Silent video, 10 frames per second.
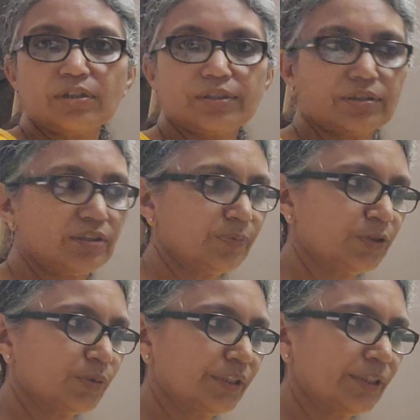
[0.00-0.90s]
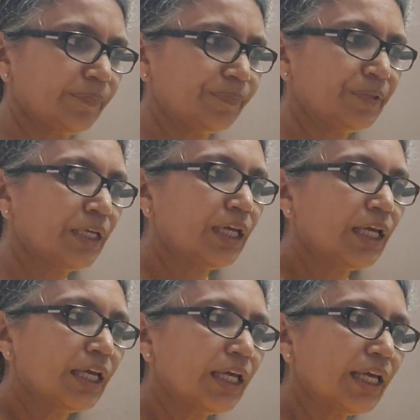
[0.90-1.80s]
total distance between them.
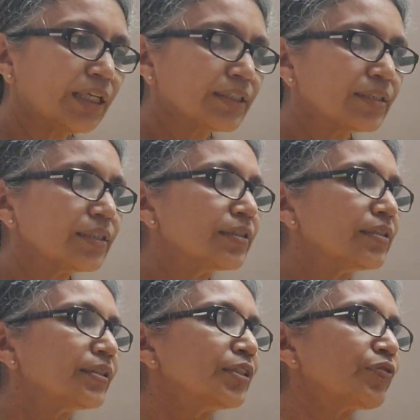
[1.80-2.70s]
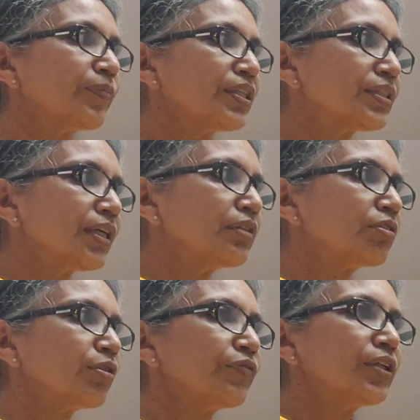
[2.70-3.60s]
X is the distance from the
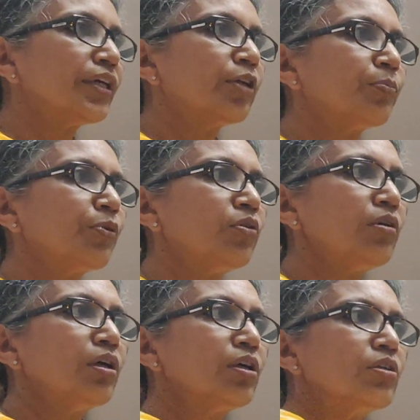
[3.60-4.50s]
center of the dipole